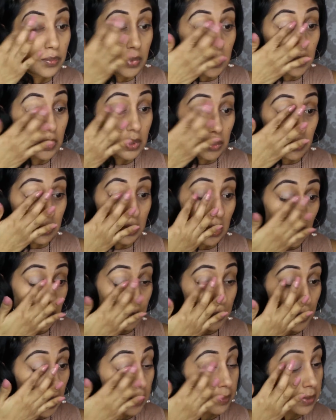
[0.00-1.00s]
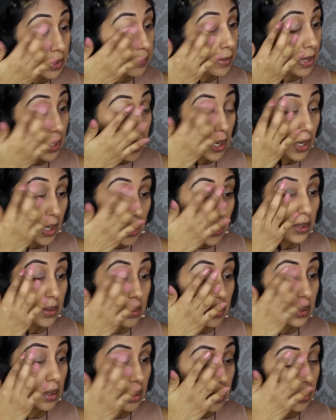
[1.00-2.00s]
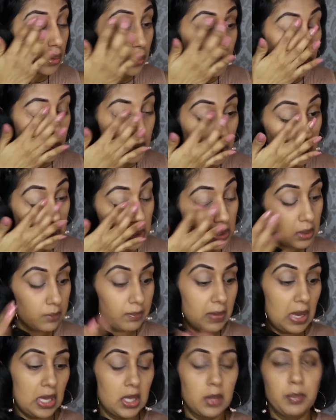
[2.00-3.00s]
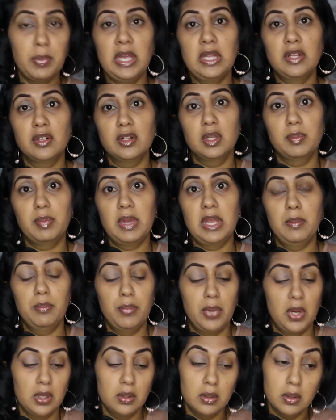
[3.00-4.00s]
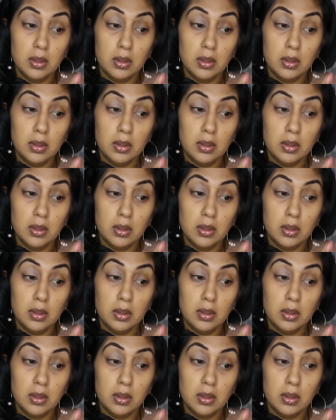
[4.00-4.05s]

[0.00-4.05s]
So now I'm priming my eyes with the MAC Painterly Paint Pot.